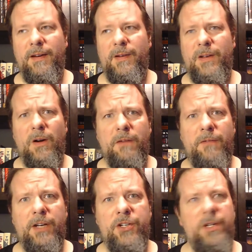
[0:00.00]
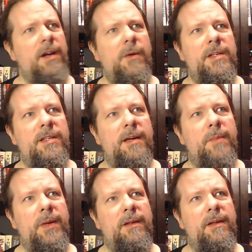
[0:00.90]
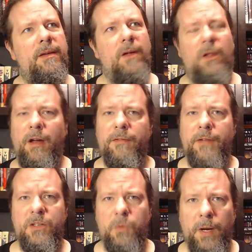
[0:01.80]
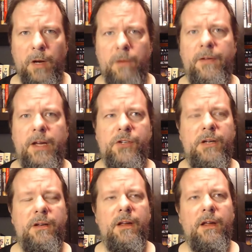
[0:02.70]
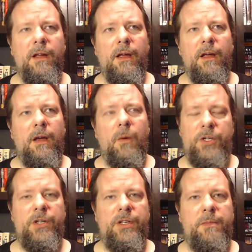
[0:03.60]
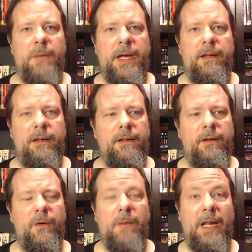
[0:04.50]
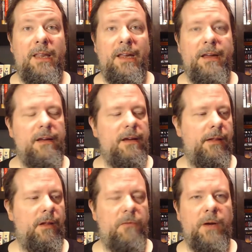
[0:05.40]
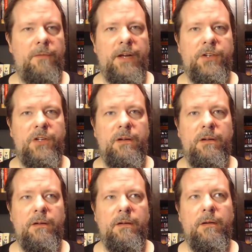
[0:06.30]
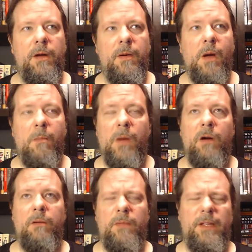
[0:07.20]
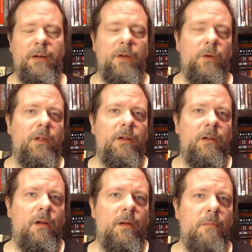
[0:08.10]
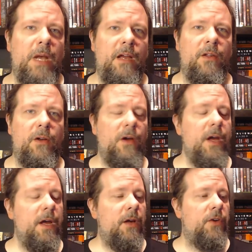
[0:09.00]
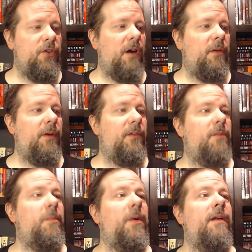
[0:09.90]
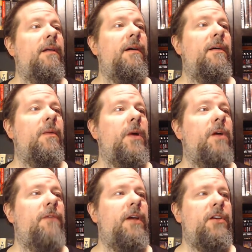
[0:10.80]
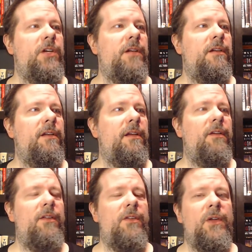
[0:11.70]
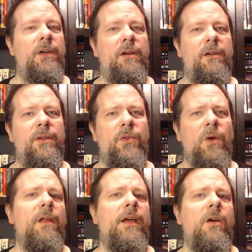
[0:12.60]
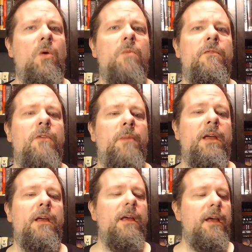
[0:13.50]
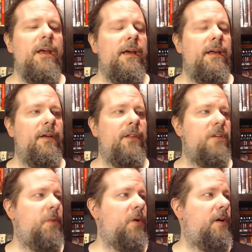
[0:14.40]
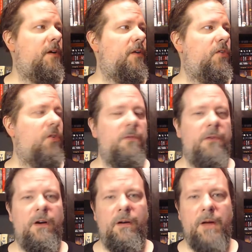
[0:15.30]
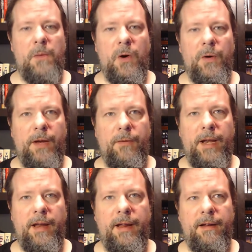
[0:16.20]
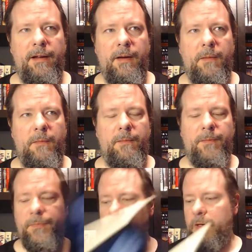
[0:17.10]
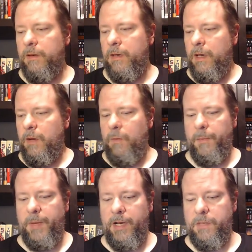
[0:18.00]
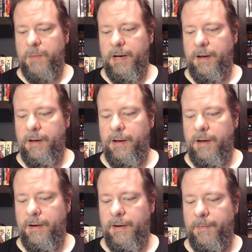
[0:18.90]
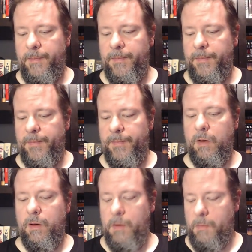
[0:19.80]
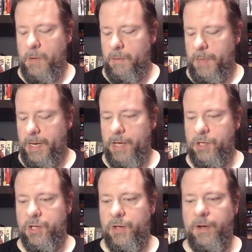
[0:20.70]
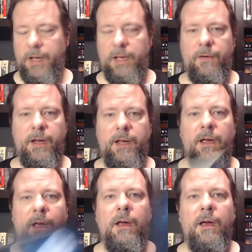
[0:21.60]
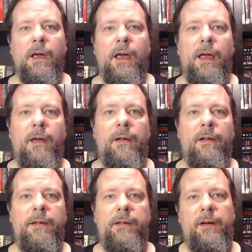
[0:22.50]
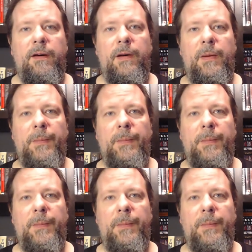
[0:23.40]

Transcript: dark fiction, I would say, but a lot of it's weird fiction, which is my, you know, my thing. I love weird fiction among, like, you know, many other genres, but weird fiction is sort of like home for me. Now, this book, so far, I'm already reading it. What page am I on here? I'm on page 33, and so